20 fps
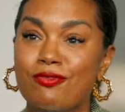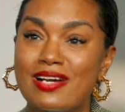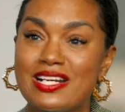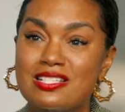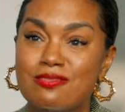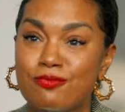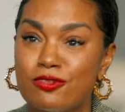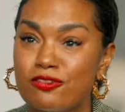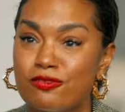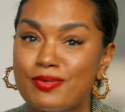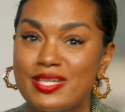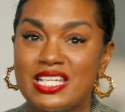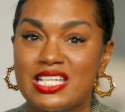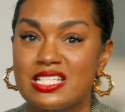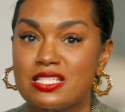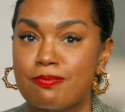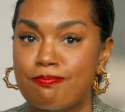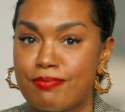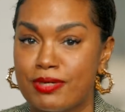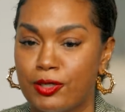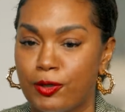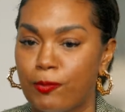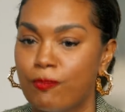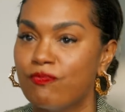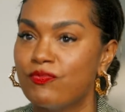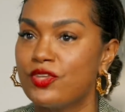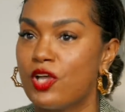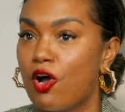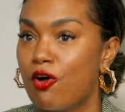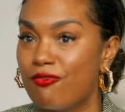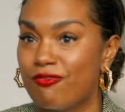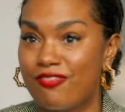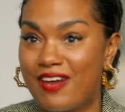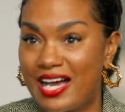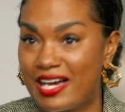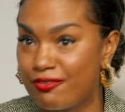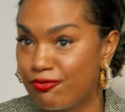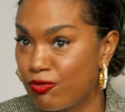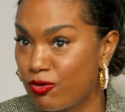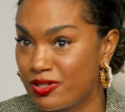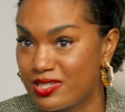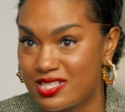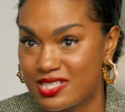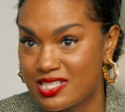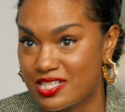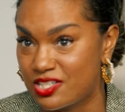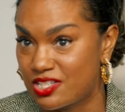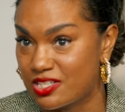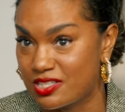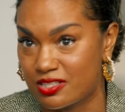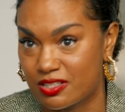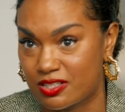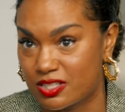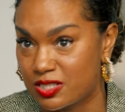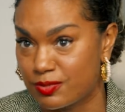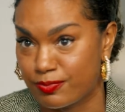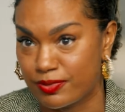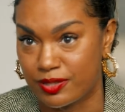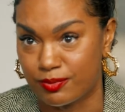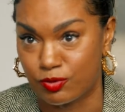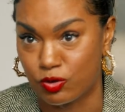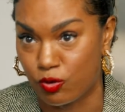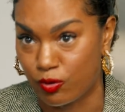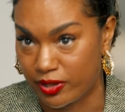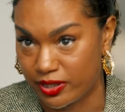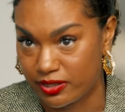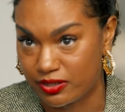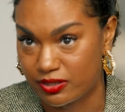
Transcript: rights movement is built on 5-4 decisions on the Supreme Court,